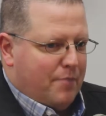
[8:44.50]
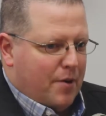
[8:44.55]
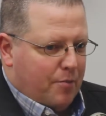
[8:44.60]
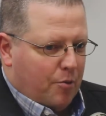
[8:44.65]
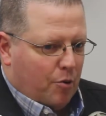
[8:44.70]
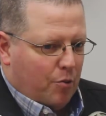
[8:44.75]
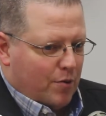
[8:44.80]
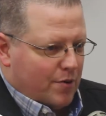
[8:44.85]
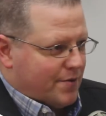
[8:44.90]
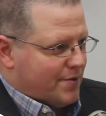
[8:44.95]

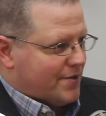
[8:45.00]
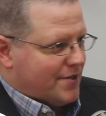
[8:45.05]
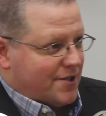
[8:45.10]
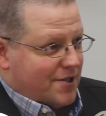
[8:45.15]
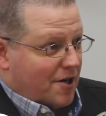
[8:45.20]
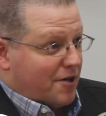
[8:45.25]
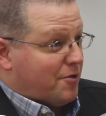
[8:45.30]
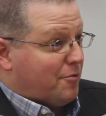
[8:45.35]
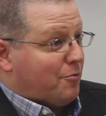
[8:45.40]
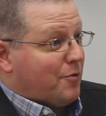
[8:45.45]
people will
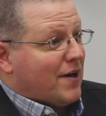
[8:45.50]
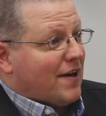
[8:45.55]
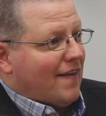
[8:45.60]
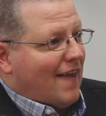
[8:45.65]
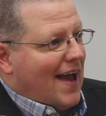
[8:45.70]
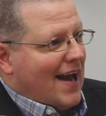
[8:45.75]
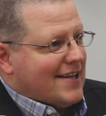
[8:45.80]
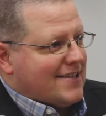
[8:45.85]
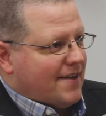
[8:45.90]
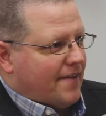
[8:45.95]
start to
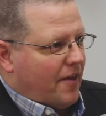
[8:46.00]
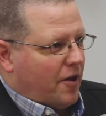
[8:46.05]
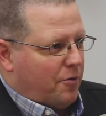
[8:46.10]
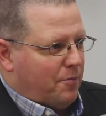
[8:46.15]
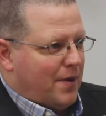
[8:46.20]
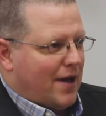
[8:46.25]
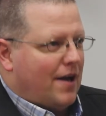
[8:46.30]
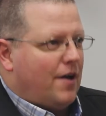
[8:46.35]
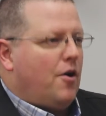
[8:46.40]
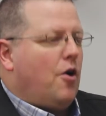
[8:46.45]
realize a little
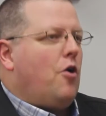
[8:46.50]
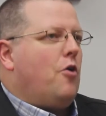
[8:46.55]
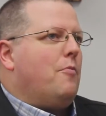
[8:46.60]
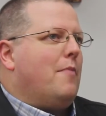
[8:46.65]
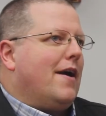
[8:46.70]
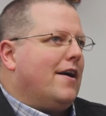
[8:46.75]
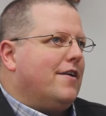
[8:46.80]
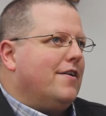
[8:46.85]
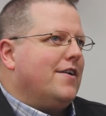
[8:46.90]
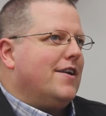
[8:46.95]
bit, oh
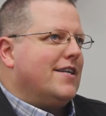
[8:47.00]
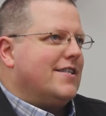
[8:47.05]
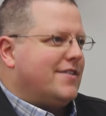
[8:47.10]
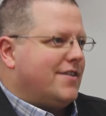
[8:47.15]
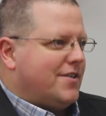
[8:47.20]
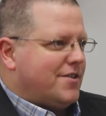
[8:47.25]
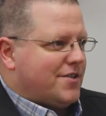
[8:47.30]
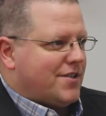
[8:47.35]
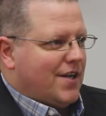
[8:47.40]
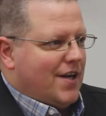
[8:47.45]
my goodness,
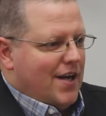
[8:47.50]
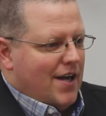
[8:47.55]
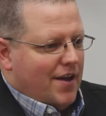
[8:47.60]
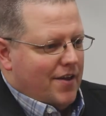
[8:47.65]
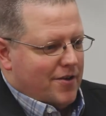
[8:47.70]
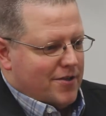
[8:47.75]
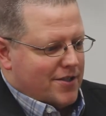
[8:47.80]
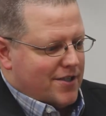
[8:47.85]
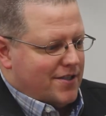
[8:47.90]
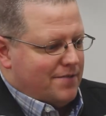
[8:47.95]
there's
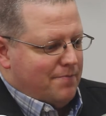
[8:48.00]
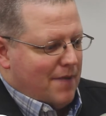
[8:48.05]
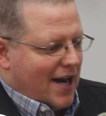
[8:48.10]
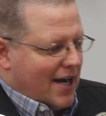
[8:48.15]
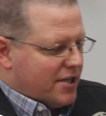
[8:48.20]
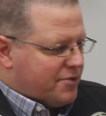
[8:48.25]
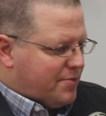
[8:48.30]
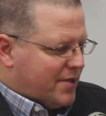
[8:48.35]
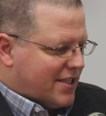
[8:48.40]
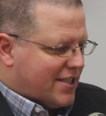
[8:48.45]

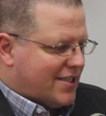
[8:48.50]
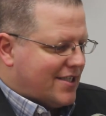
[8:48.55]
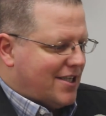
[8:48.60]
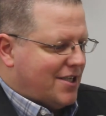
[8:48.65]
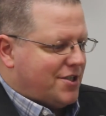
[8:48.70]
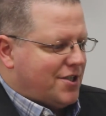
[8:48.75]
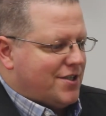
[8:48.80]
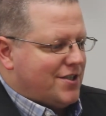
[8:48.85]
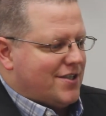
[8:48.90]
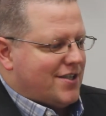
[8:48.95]
management
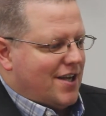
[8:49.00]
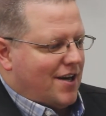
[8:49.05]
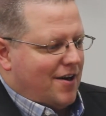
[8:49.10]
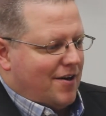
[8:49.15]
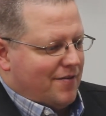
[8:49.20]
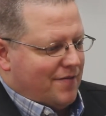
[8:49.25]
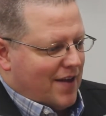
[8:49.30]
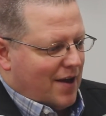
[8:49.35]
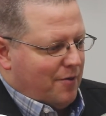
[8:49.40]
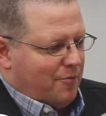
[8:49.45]
decisions
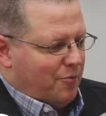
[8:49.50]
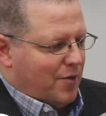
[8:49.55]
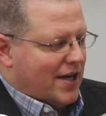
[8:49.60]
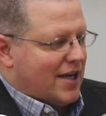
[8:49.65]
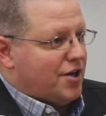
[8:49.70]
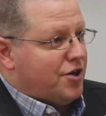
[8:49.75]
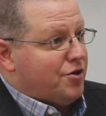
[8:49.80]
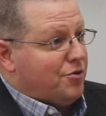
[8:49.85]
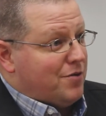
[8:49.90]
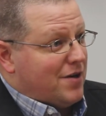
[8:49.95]
that we
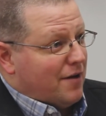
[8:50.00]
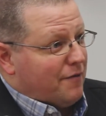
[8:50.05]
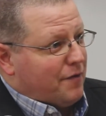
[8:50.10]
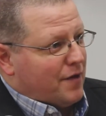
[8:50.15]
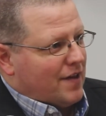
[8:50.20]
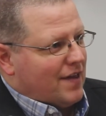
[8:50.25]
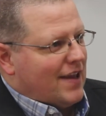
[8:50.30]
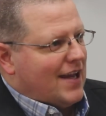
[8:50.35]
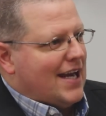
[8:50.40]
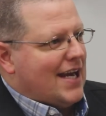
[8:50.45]
can do
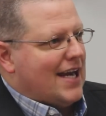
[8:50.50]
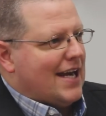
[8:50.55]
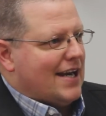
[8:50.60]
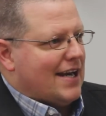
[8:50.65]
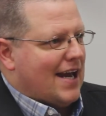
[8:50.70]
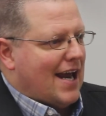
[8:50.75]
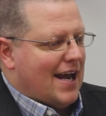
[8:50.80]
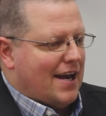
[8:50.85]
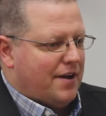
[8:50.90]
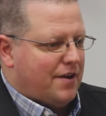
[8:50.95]
differently, and
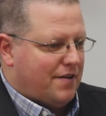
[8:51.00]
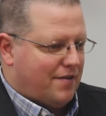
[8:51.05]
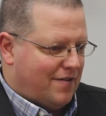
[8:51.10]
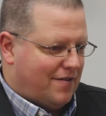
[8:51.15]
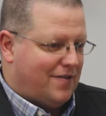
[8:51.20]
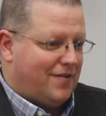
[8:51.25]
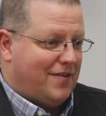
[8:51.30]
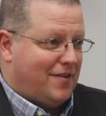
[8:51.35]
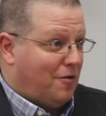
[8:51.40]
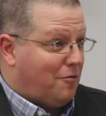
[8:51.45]

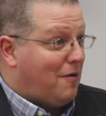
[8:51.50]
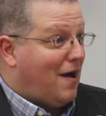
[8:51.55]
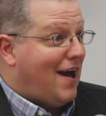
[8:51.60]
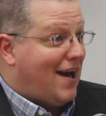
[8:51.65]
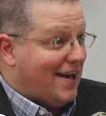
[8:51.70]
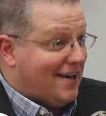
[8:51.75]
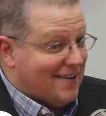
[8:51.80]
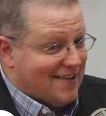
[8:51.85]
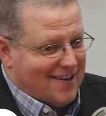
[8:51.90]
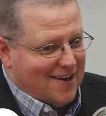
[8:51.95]
they're
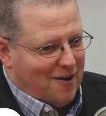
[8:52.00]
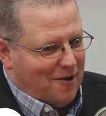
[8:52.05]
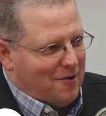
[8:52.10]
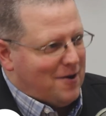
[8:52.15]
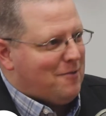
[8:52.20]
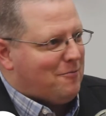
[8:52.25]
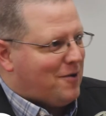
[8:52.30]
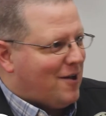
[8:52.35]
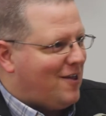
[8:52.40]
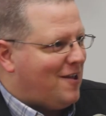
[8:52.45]
right.
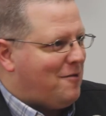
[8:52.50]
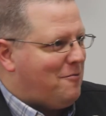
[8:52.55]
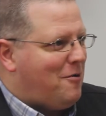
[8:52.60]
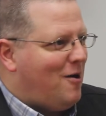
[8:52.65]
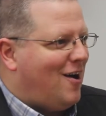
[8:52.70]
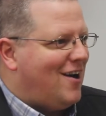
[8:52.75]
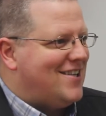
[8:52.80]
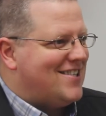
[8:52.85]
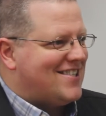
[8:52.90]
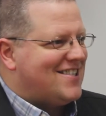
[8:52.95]
It really
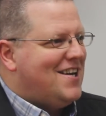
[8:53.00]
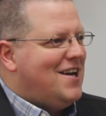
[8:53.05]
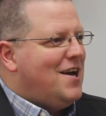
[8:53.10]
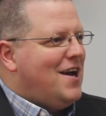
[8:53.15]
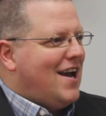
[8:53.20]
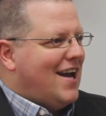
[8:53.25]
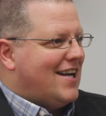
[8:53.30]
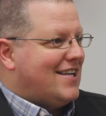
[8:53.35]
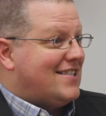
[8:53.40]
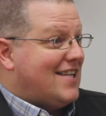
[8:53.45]
was
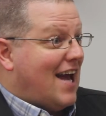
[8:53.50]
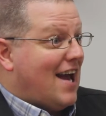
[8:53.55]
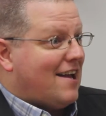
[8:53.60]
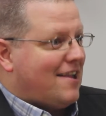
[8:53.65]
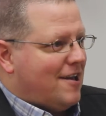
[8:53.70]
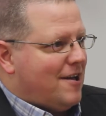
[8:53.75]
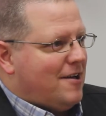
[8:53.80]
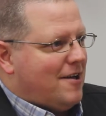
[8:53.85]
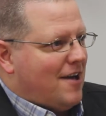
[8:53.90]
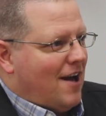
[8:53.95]

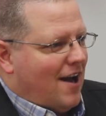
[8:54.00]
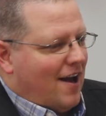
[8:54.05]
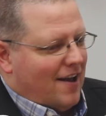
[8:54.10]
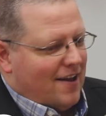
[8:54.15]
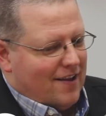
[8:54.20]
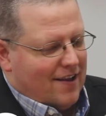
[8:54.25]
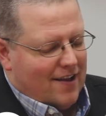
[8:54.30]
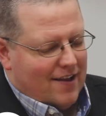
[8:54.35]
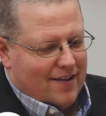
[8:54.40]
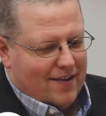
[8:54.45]
exactly
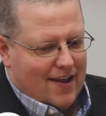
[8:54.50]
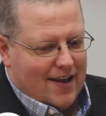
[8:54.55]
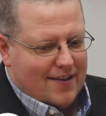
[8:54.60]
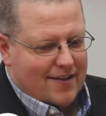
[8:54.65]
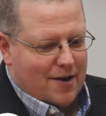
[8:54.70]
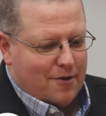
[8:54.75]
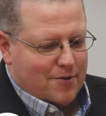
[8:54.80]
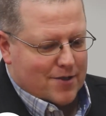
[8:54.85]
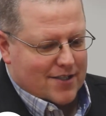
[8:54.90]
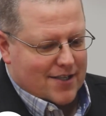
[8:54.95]
like
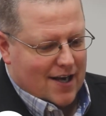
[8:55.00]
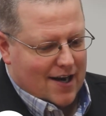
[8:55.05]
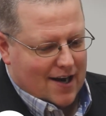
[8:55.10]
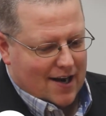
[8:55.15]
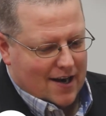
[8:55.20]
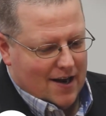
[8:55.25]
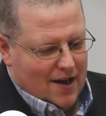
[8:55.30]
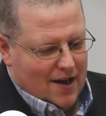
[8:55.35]
they were saying.